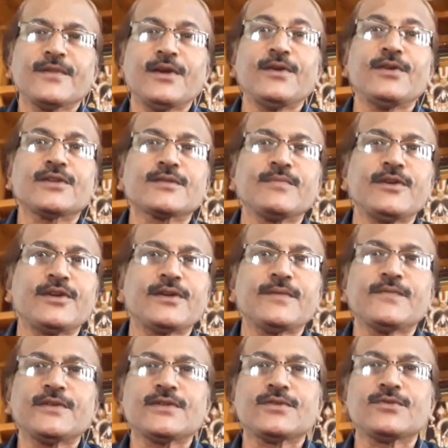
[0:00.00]
Endorsement
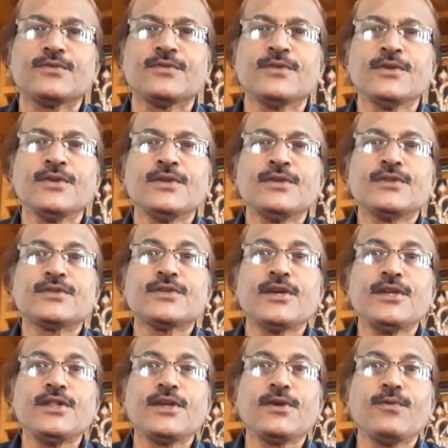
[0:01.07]
refers to
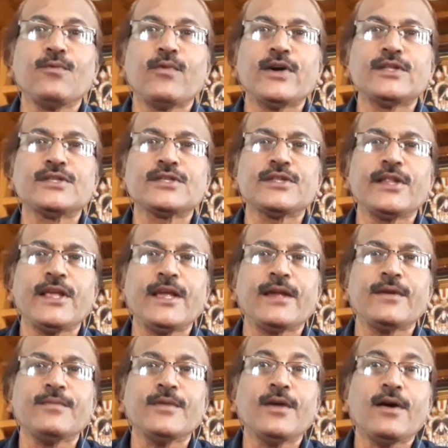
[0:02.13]
signing one's
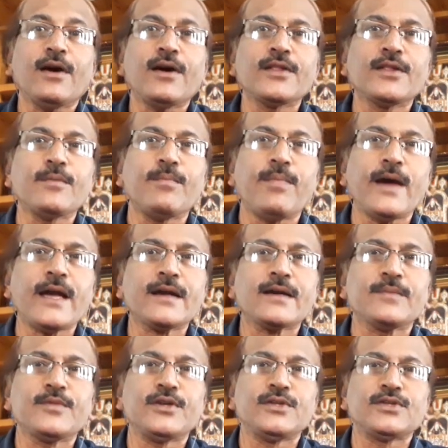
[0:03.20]
name on the back
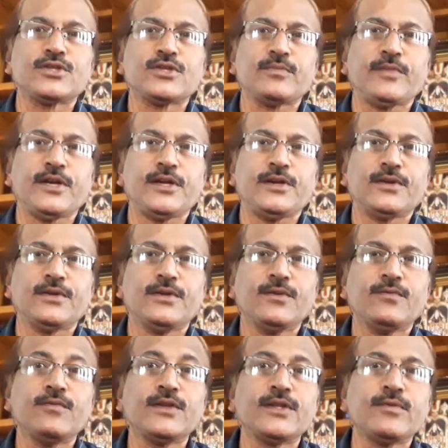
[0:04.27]
of the instrument
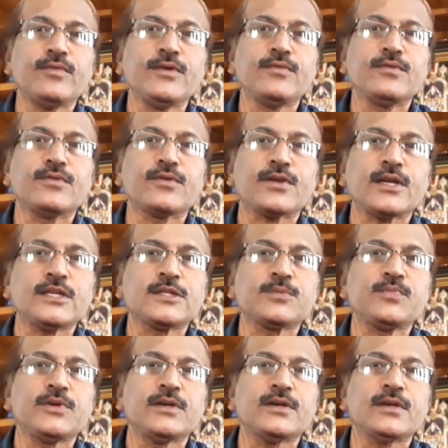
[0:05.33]
with a view to
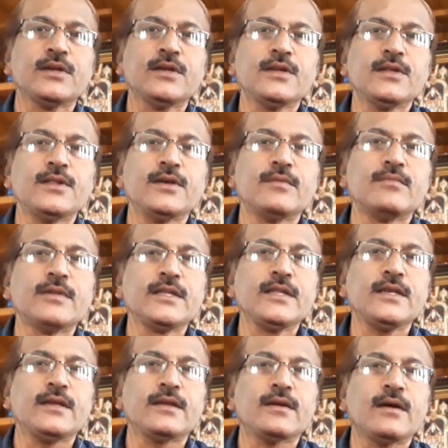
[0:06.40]
transfer the
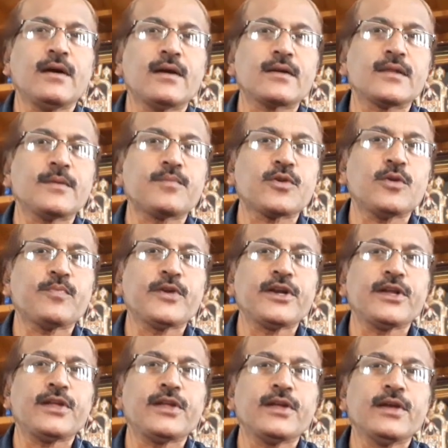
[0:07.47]
money or the
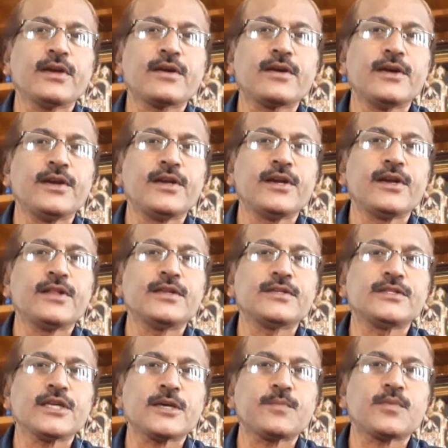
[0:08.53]
property contained in the
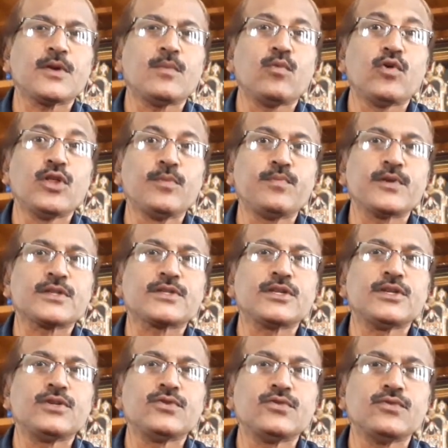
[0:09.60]
check from one
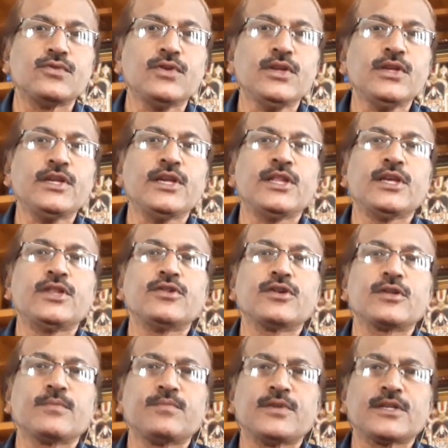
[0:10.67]
person to another
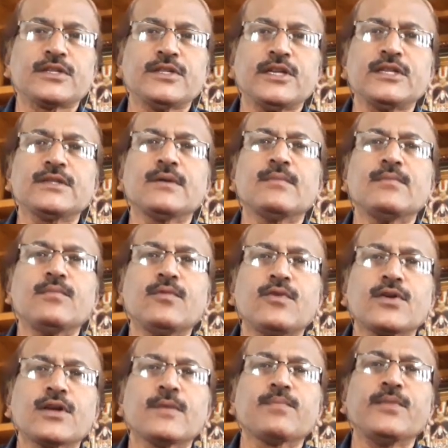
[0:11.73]
person. That is a
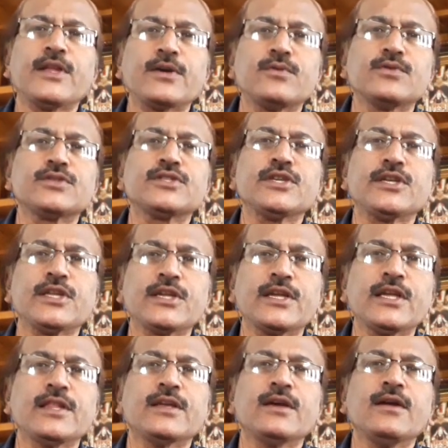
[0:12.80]
mode of negotiating
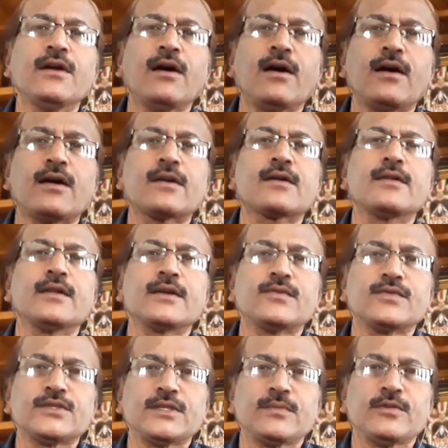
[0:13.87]
an order
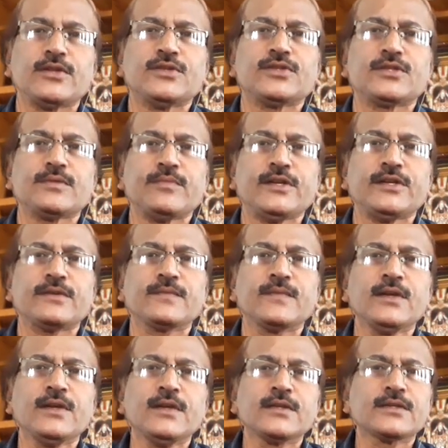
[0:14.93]
negotiable instrument.
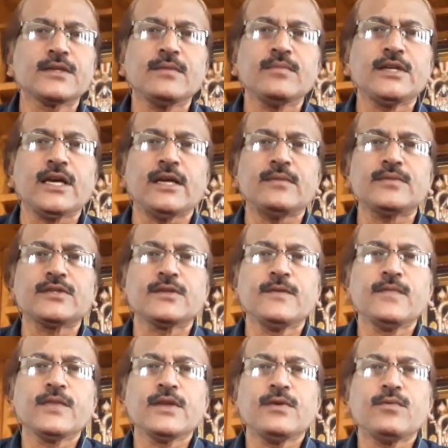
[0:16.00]
Sometimes,
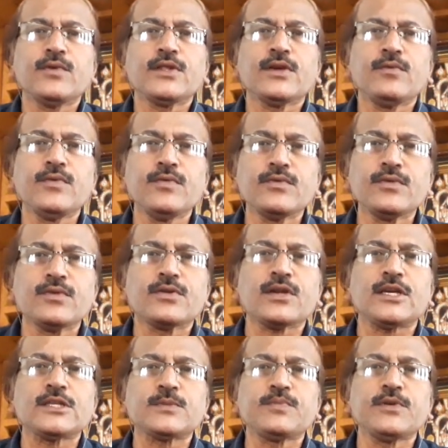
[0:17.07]
with a view to
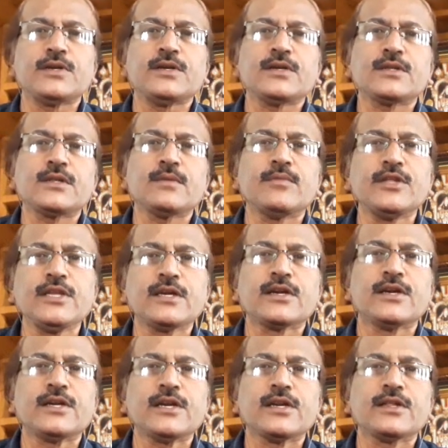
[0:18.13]
transfer the money
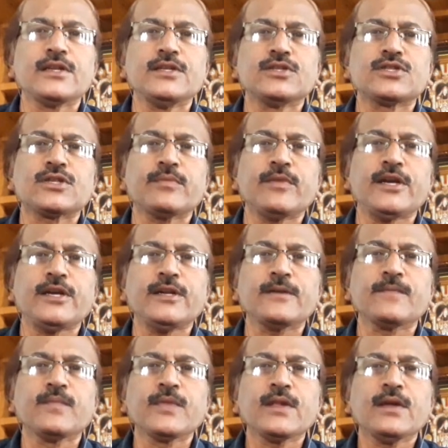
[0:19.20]
contained in the instrument,
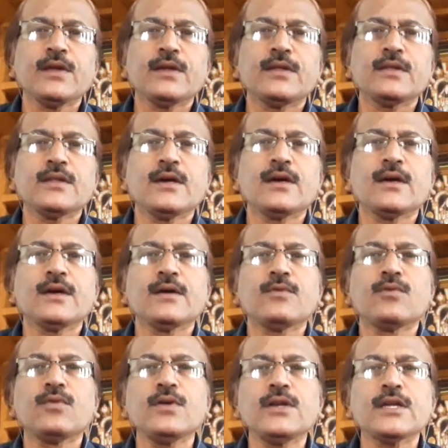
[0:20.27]
the
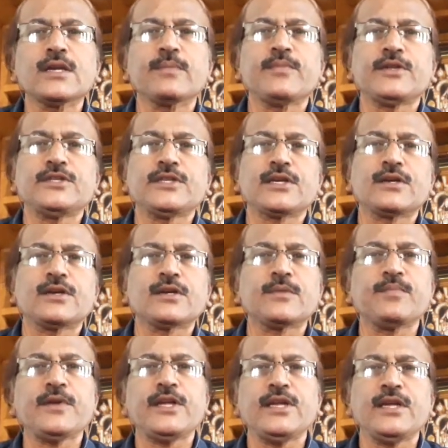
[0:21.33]
holder of a check or
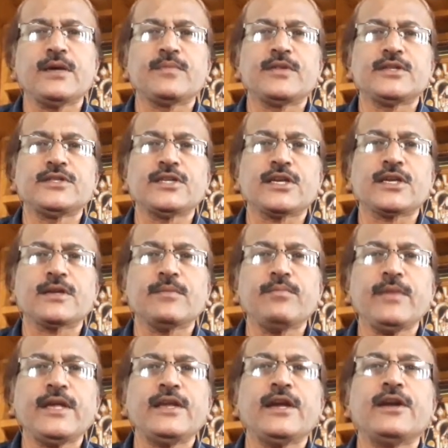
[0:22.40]
payee of the check
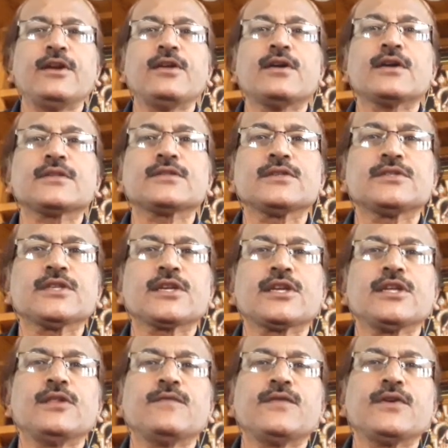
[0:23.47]
may endorse the check
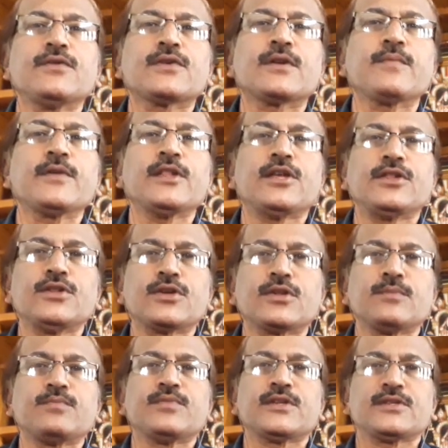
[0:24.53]
in favor of another
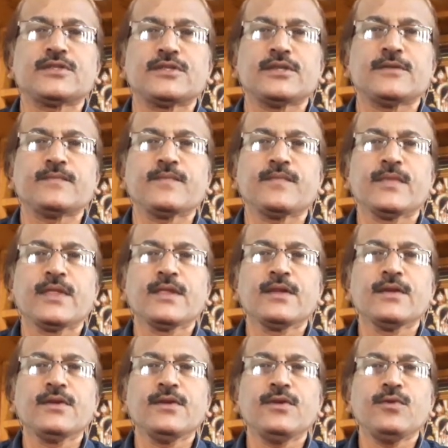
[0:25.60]
person.
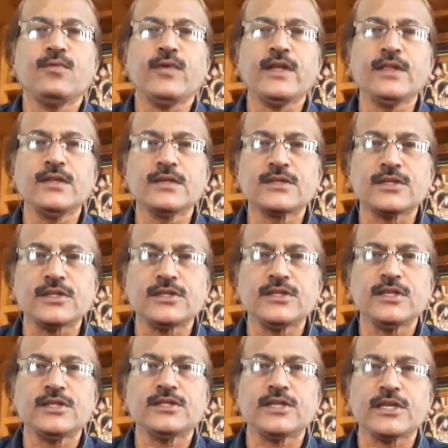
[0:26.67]
When such
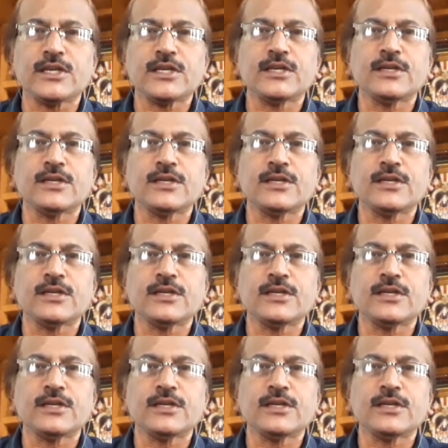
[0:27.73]
a check